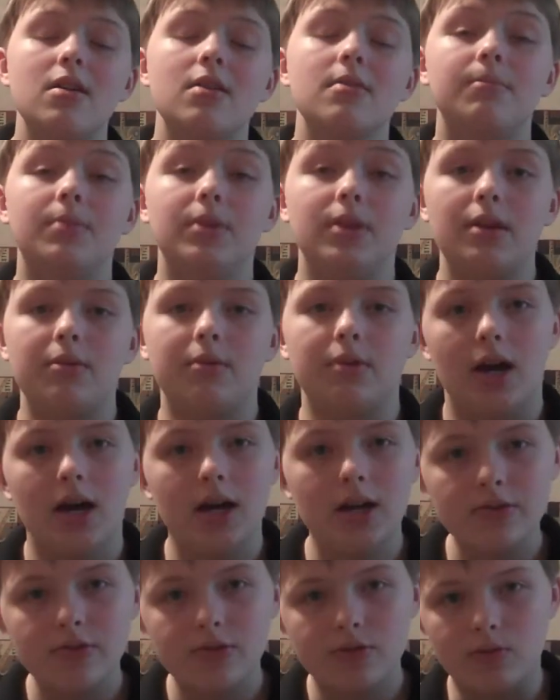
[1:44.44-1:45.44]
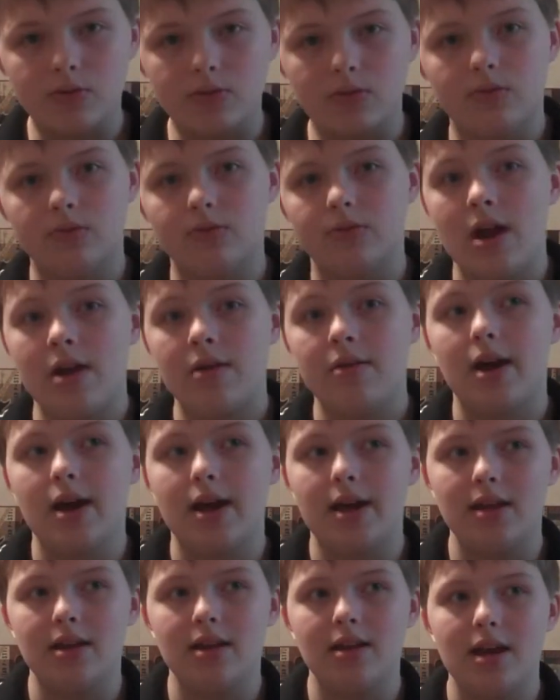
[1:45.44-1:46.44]
But then when high school rolled around,
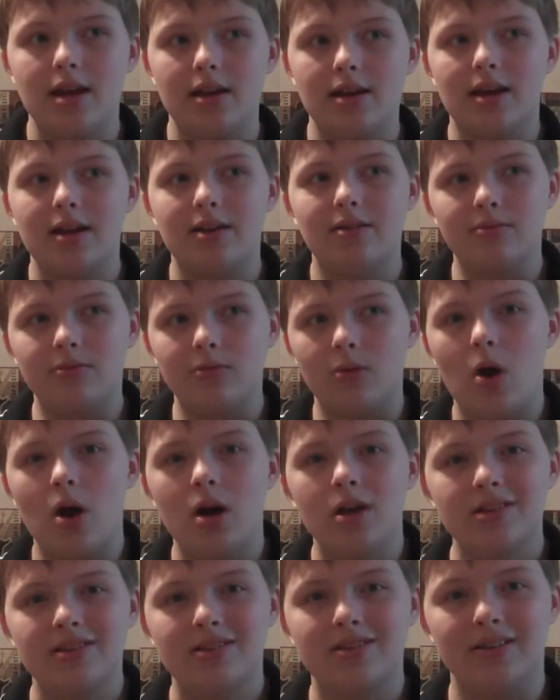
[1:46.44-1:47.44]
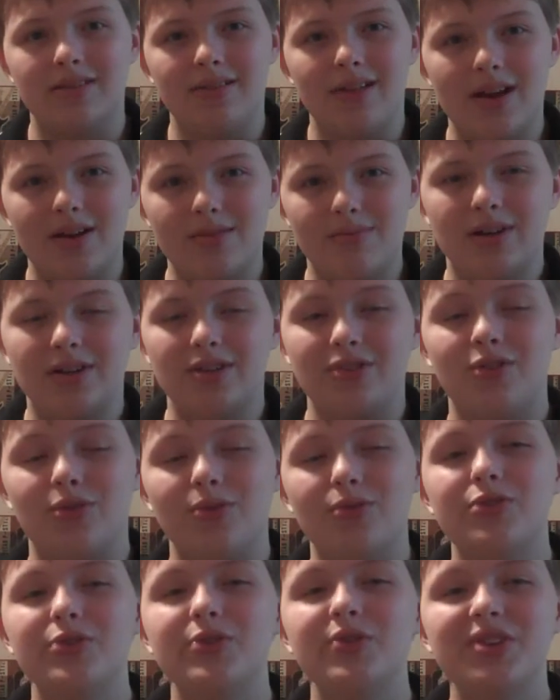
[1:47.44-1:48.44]
I had kind of lost a lot of my
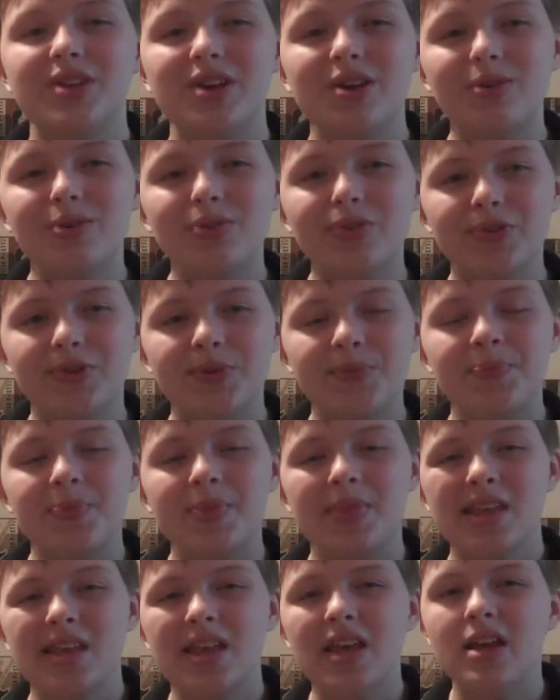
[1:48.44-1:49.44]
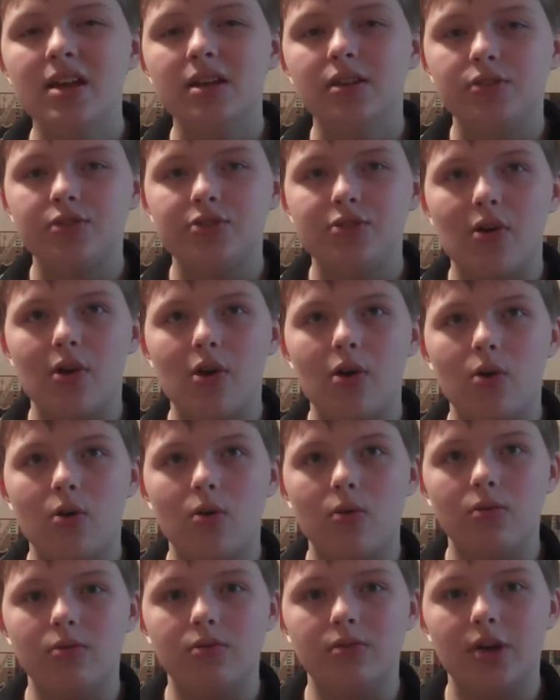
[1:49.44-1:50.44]
social skills.
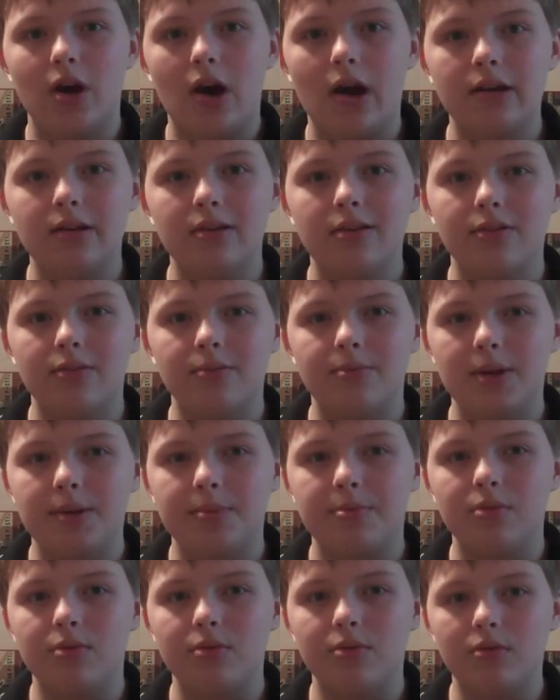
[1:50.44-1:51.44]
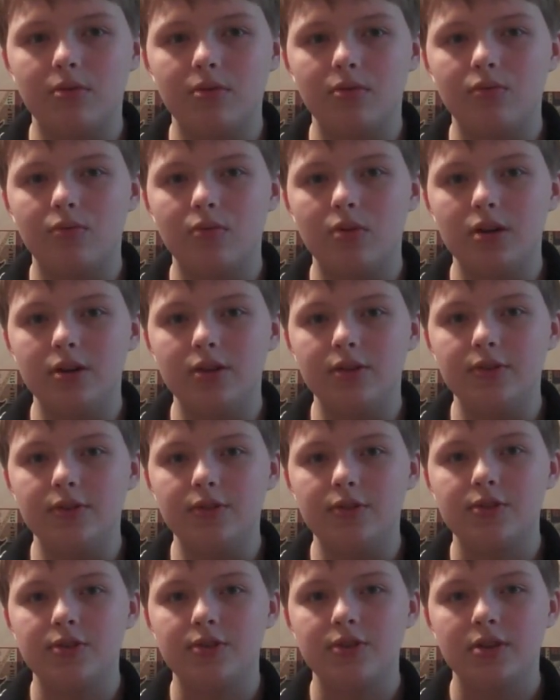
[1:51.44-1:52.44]
So talking to other people
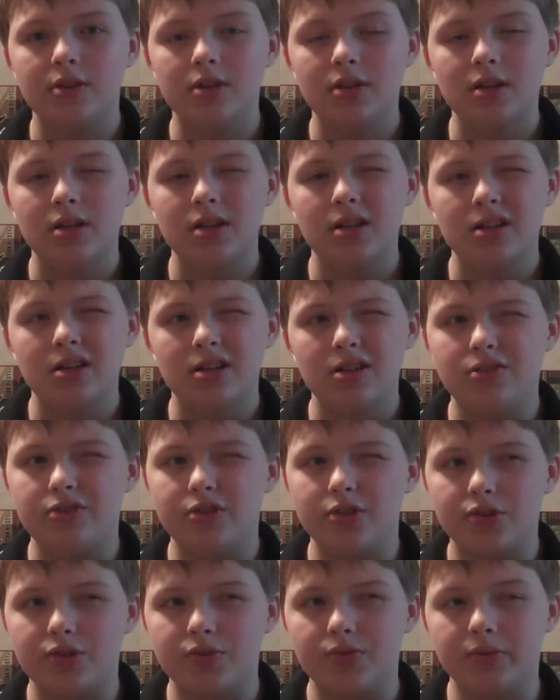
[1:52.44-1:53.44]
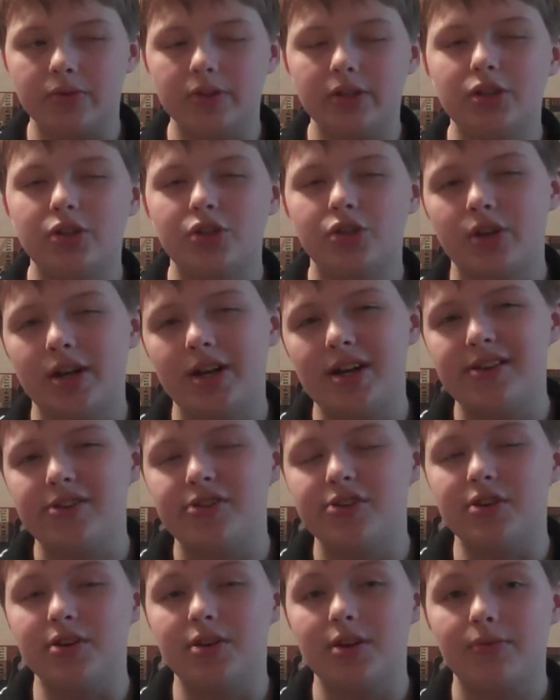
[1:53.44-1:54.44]
was just really strange
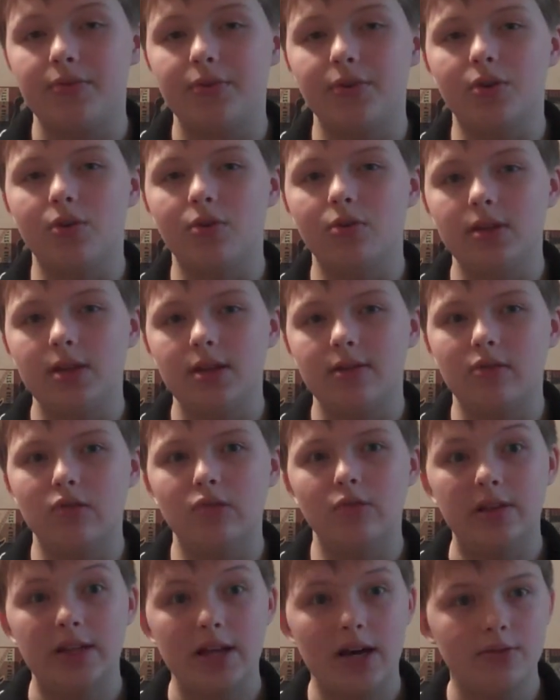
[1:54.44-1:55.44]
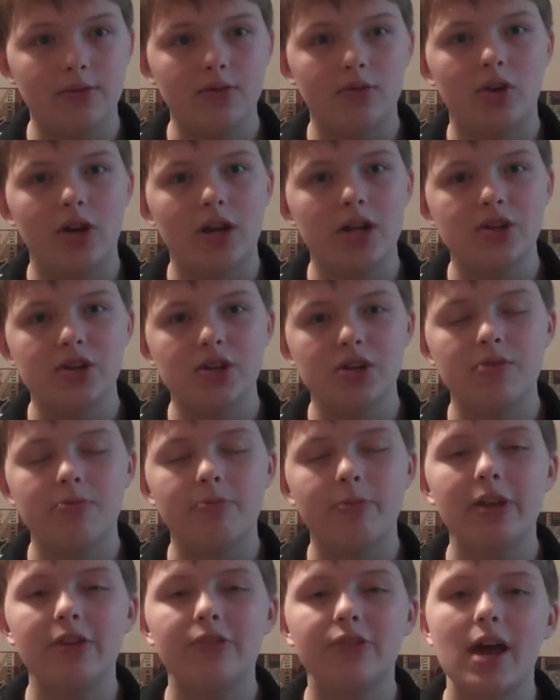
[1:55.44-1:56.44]
and difficult even without the transgender
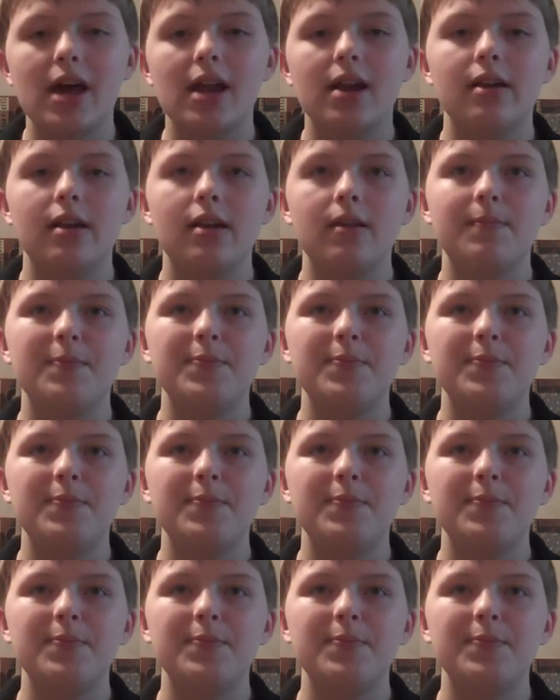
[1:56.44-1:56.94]
piece added in.